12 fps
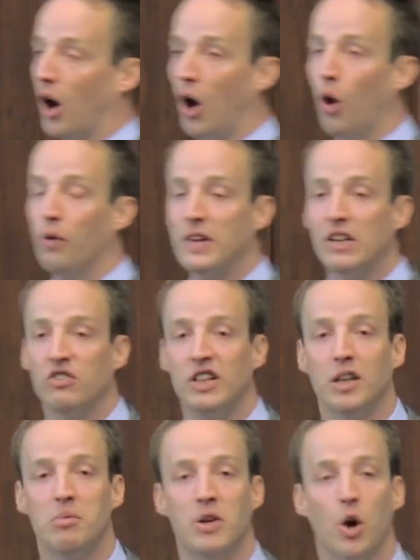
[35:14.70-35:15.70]
All these
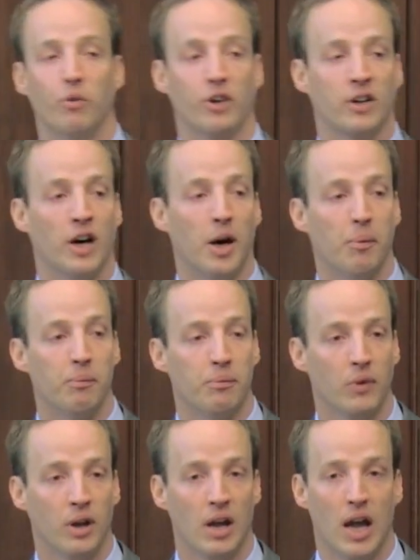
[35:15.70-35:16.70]
need to be overcome
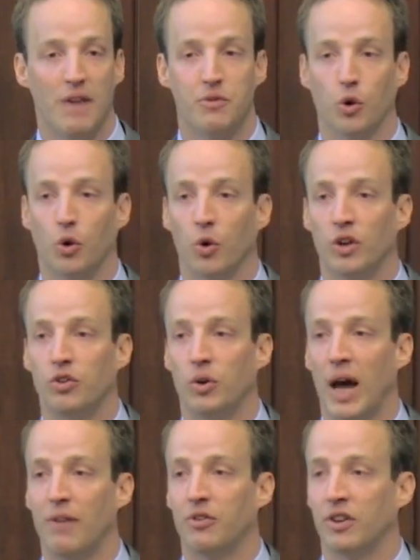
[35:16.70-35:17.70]
if you're going
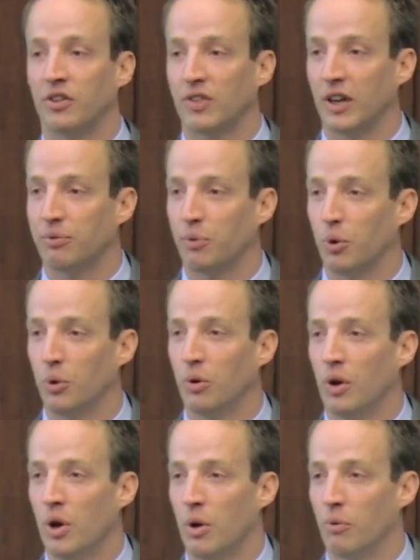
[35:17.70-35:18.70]
to have
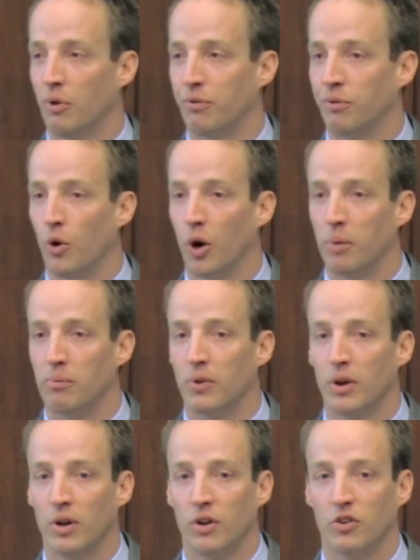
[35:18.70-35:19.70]
successful reform.
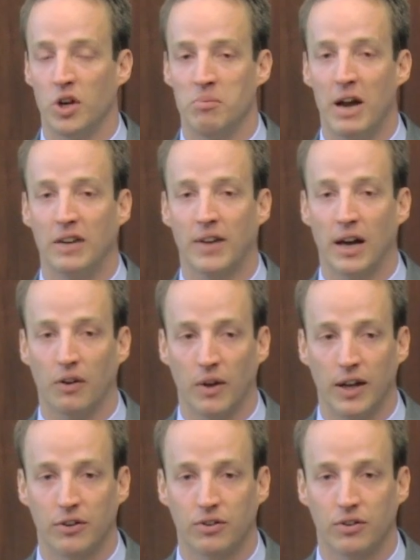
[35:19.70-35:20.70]
So you make that
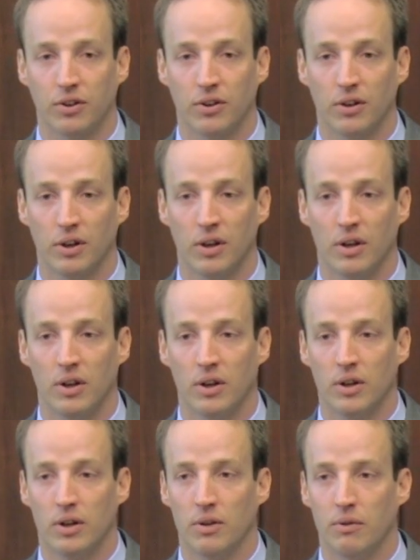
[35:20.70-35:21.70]
list,
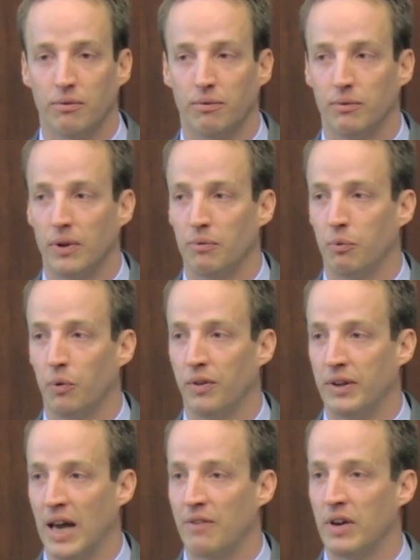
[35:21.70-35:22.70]

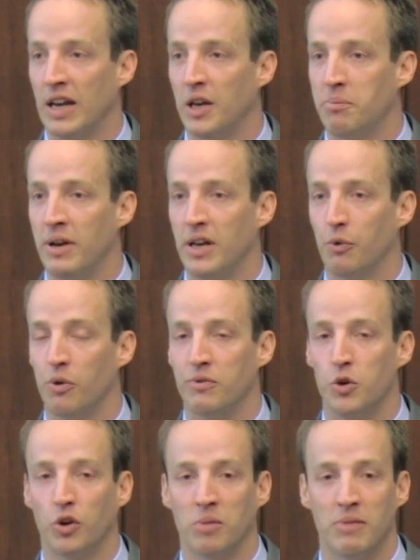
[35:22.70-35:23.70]
with, you have the independent
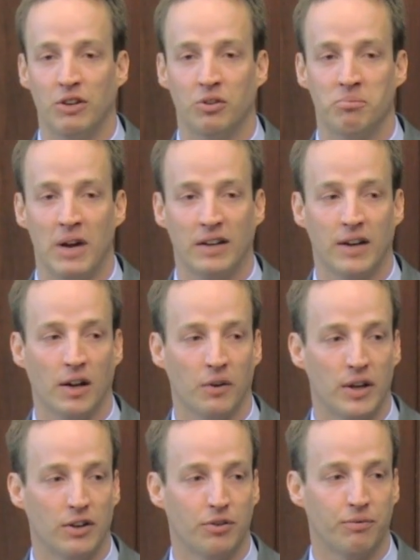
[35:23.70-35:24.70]
review commission make that
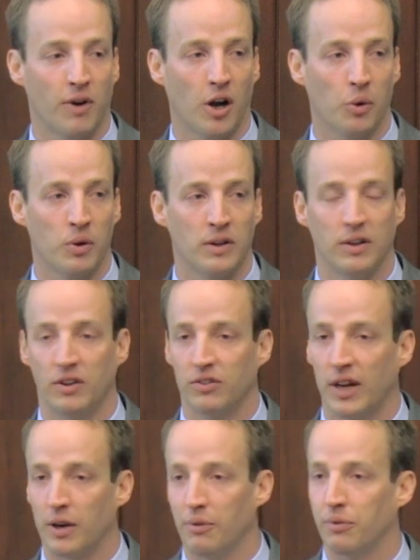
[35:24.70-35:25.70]
list following the
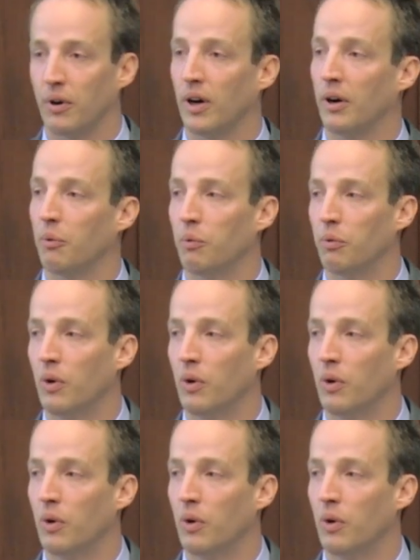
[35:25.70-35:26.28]
set of uh,